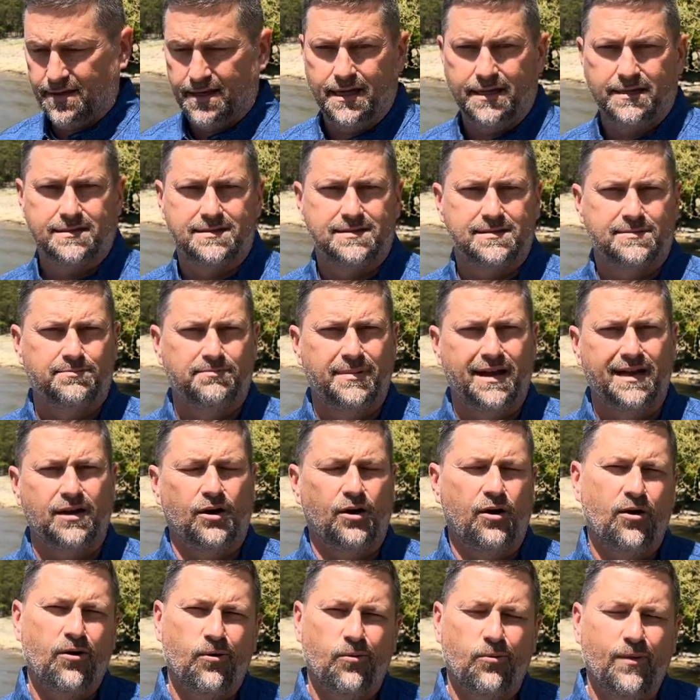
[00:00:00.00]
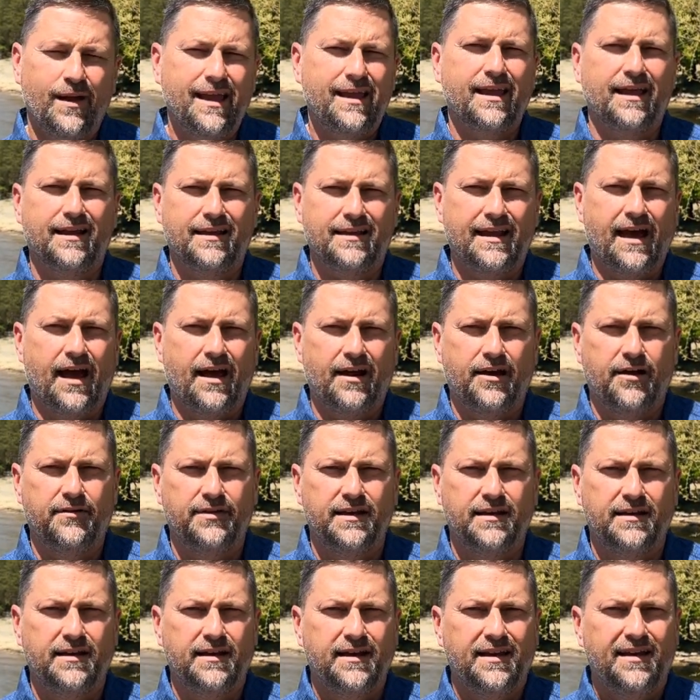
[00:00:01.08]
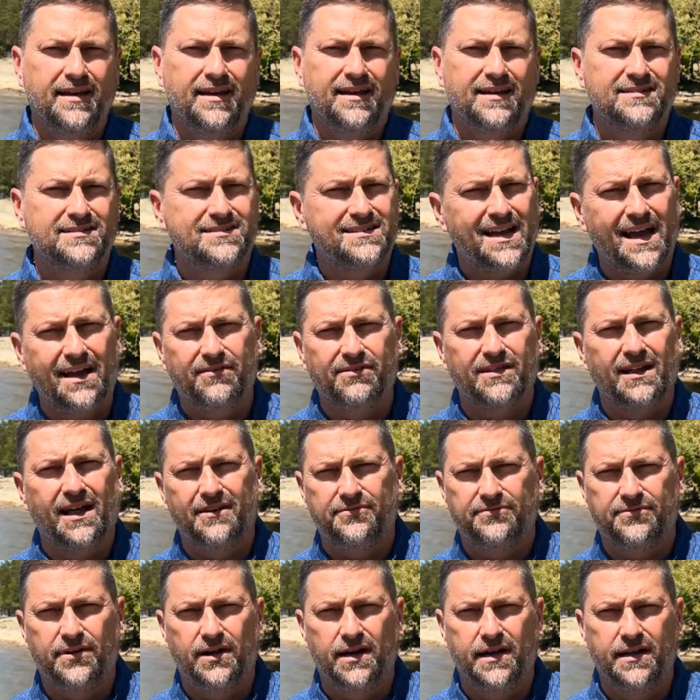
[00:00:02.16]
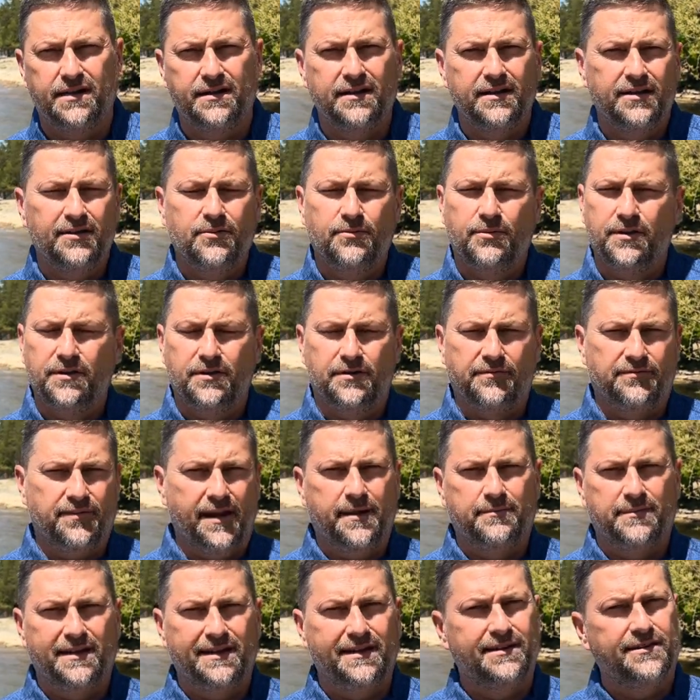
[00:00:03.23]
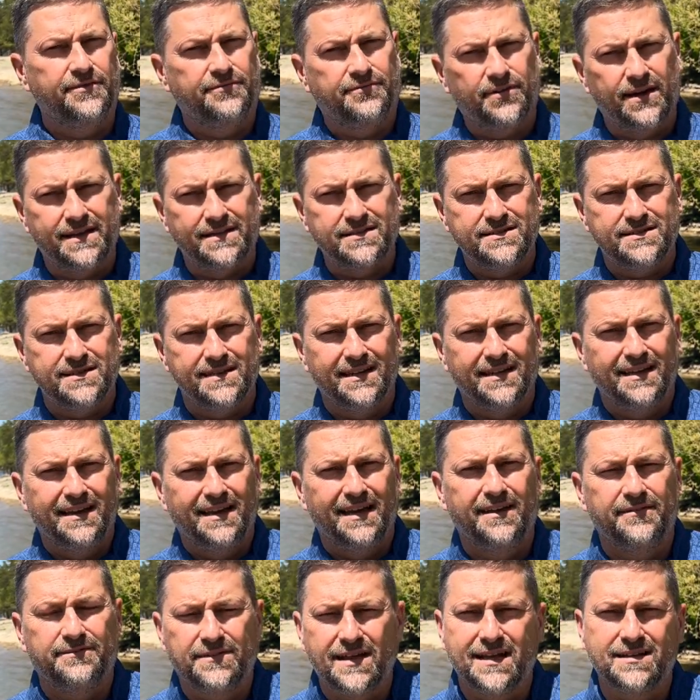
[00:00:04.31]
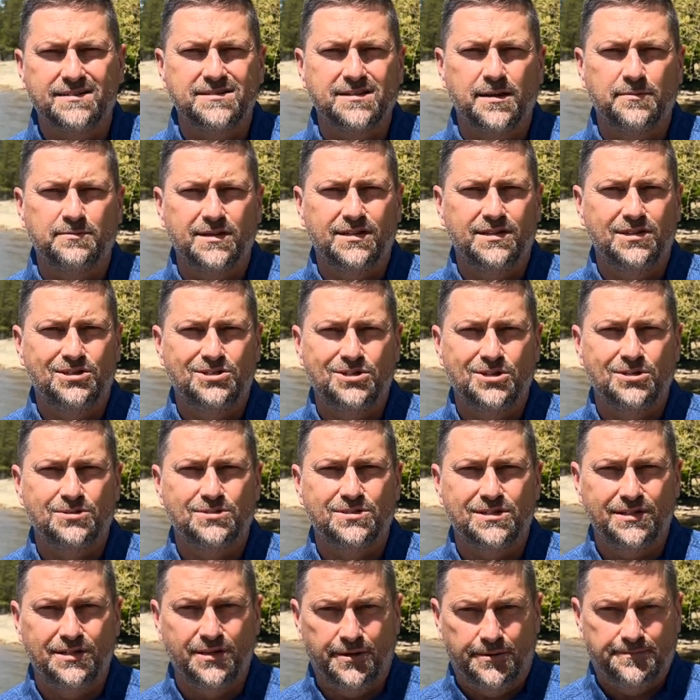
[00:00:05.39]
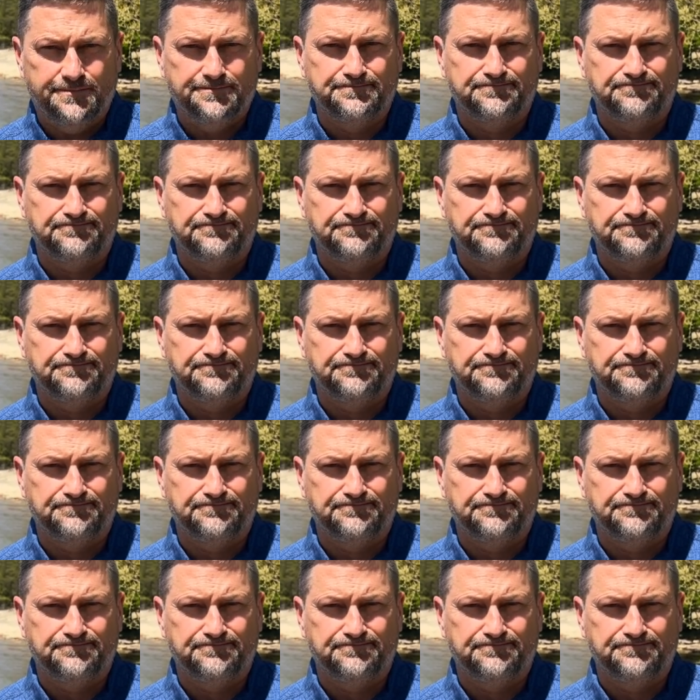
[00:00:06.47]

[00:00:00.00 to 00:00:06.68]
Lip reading: and make a whole weekend out of it, and just have a lot of fun with your family and your friends if that's something you choose to do.